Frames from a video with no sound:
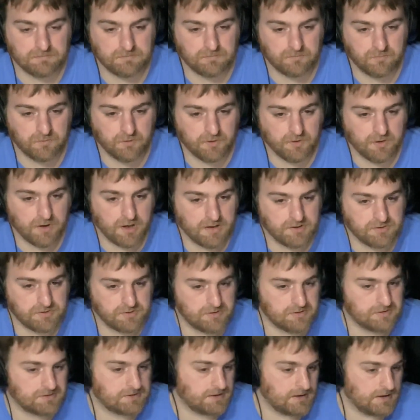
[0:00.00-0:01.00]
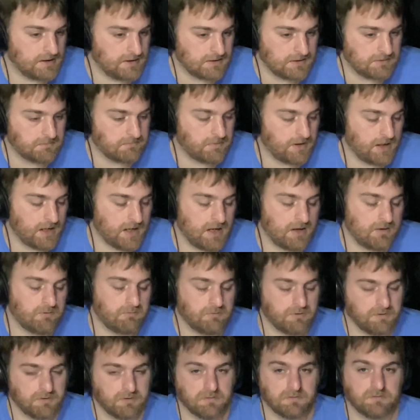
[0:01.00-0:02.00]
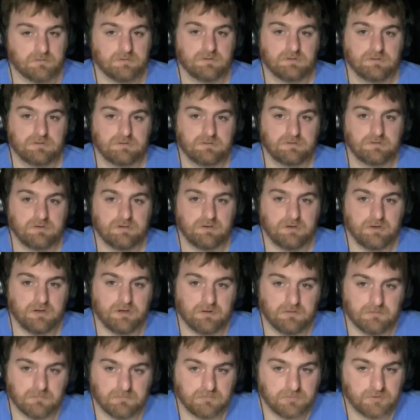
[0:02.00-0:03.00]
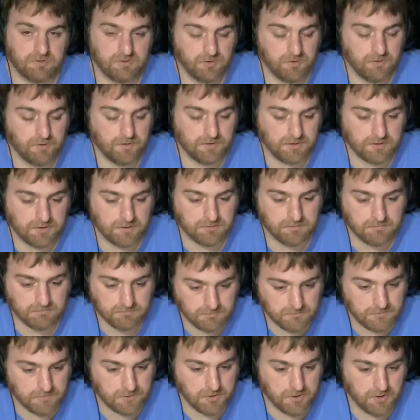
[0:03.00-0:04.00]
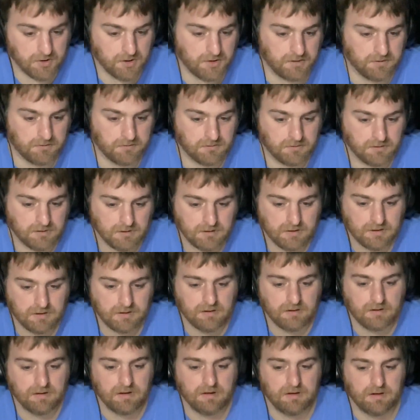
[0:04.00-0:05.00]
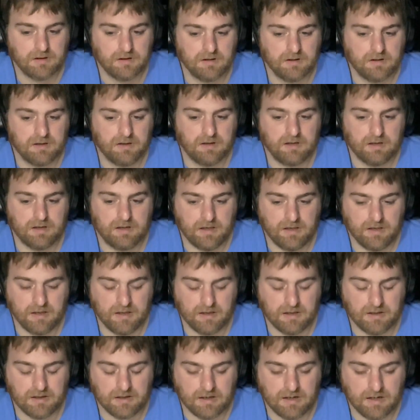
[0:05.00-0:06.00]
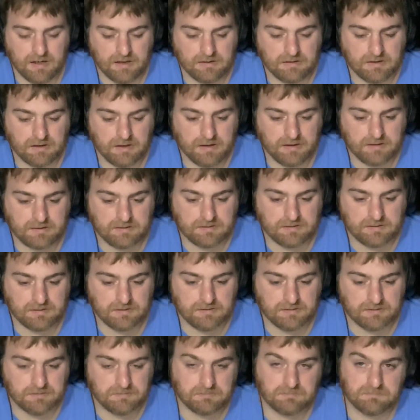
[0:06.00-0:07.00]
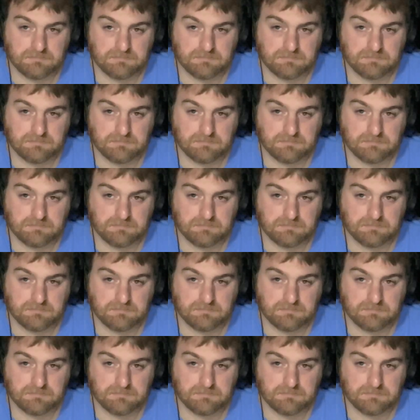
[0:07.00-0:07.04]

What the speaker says: we're not just getting by, we're, doing good. And I'd like to,